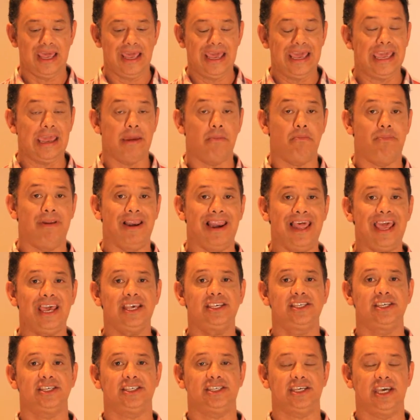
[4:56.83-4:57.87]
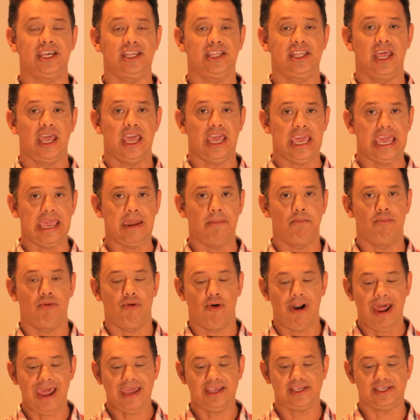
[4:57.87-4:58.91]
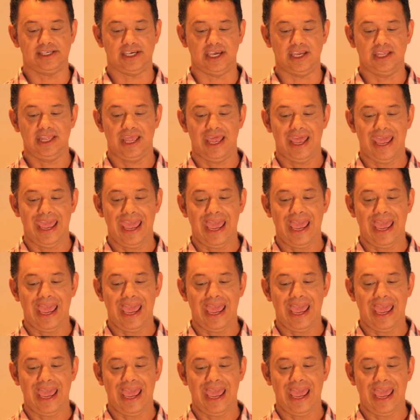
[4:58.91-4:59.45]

he blesses it, he breaks it,